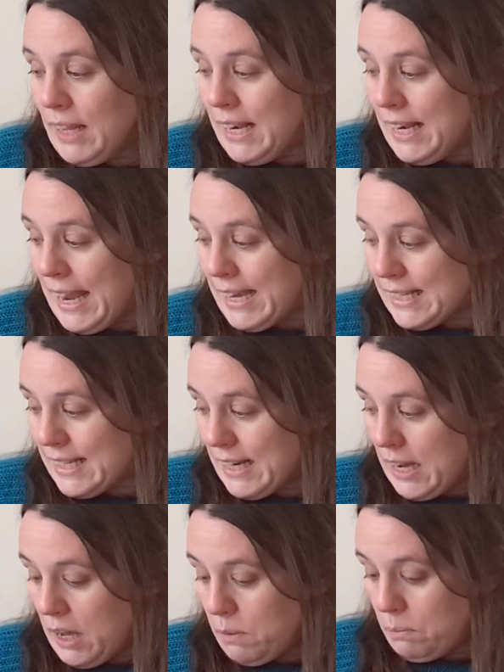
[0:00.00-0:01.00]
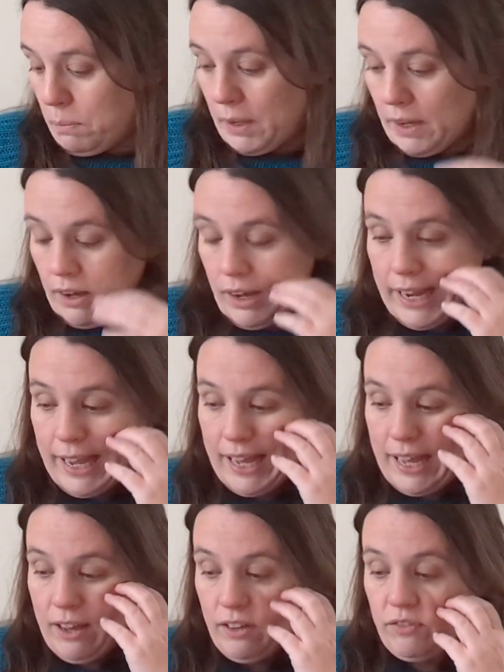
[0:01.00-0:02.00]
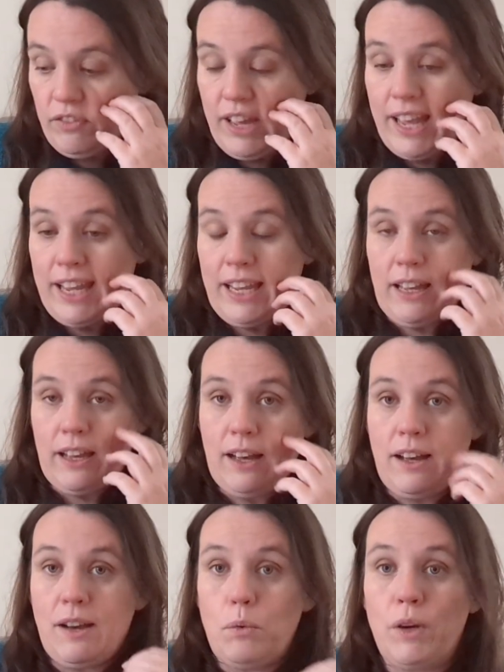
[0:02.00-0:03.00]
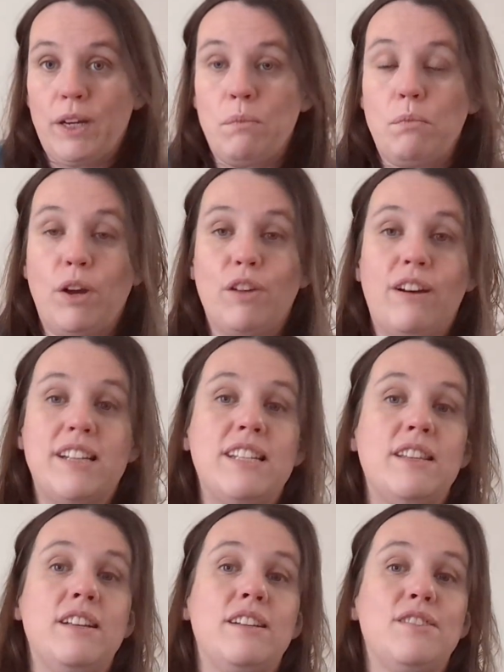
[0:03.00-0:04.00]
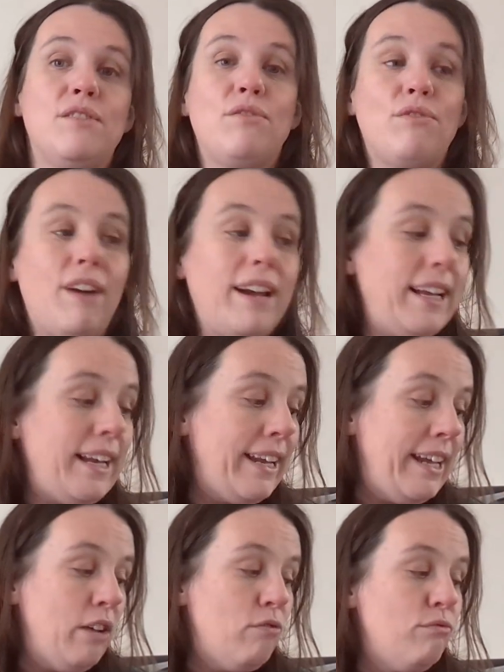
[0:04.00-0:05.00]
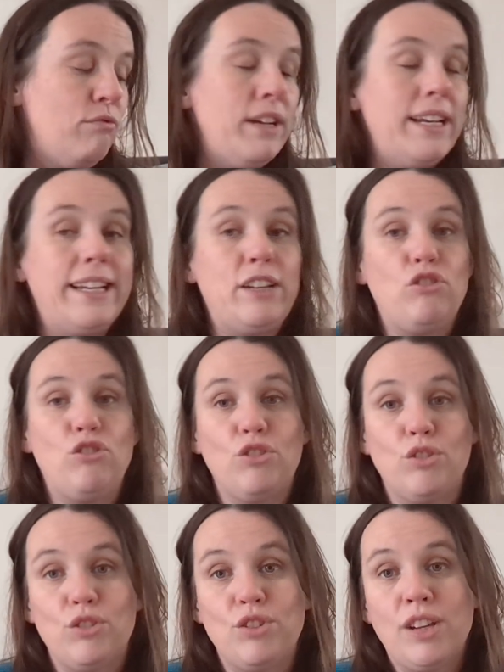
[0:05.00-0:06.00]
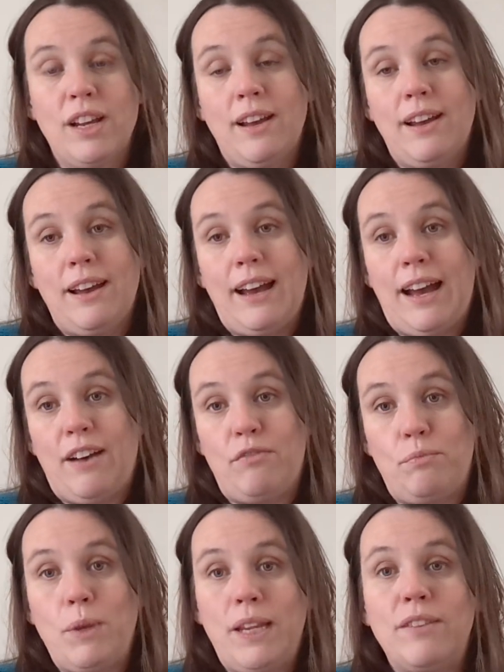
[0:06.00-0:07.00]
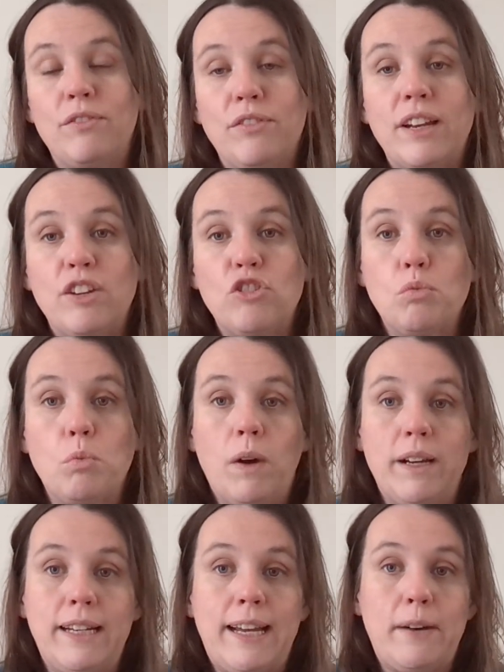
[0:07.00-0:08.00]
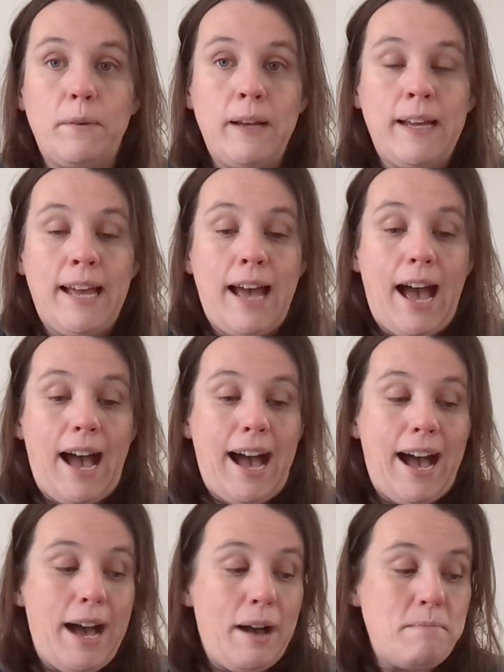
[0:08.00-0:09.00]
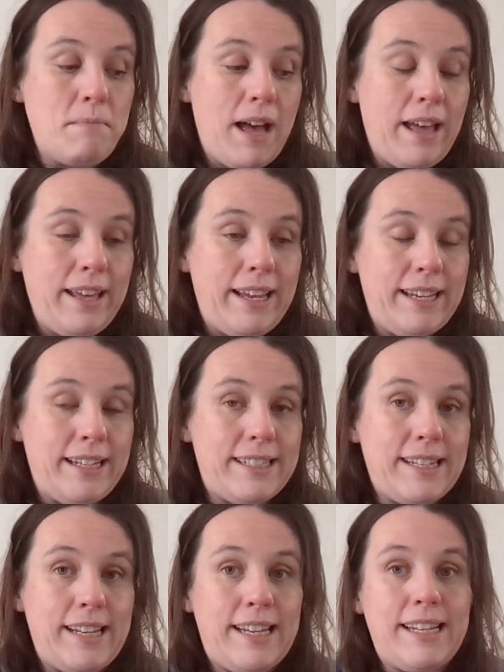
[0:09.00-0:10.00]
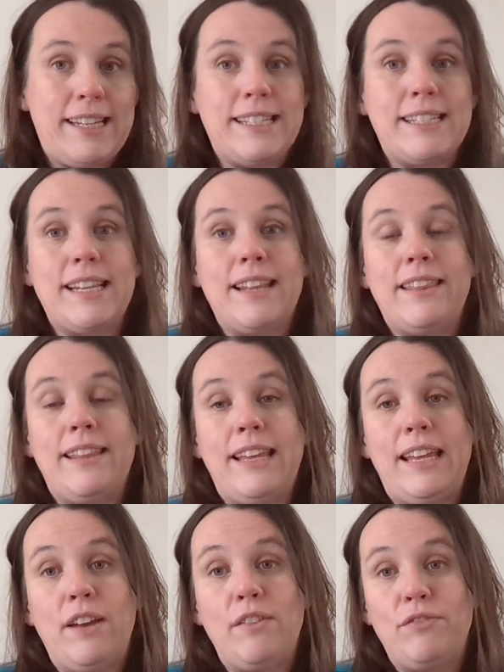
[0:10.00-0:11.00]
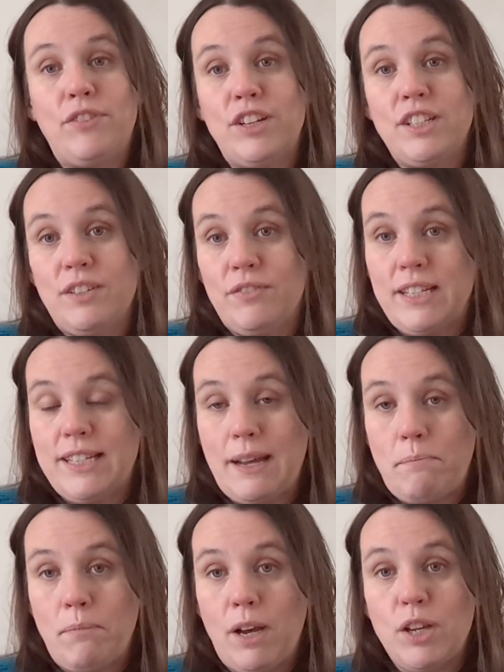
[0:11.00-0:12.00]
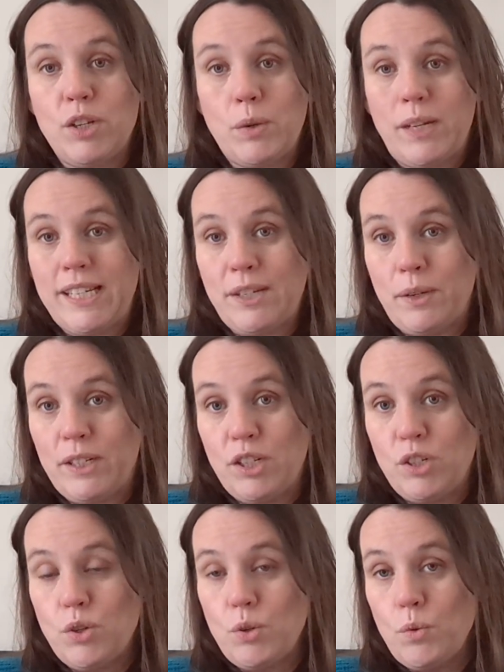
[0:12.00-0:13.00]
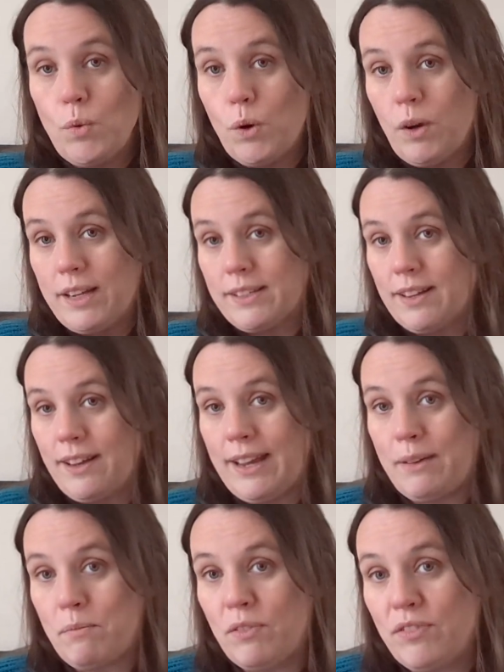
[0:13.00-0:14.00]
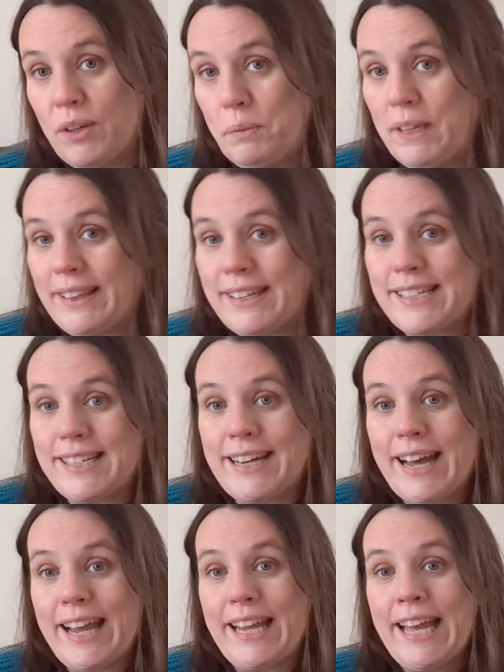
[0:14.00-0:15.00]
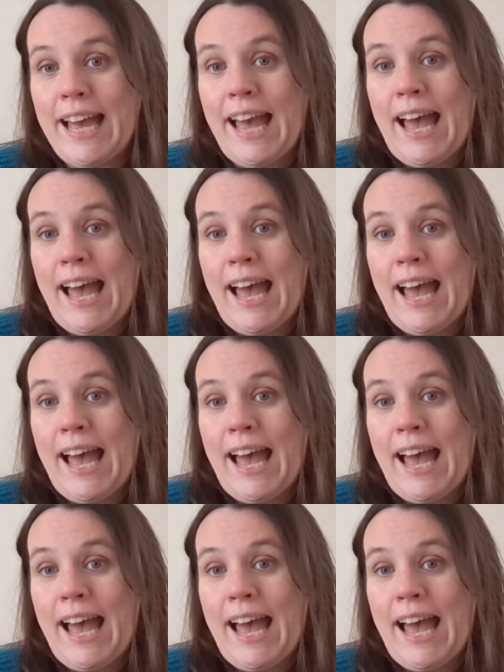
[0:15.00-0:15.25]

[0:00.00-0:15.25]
Next up, I have a work in progress that frankly really should have been finished by now. It is the 1st of December 2022 as I am filming this today,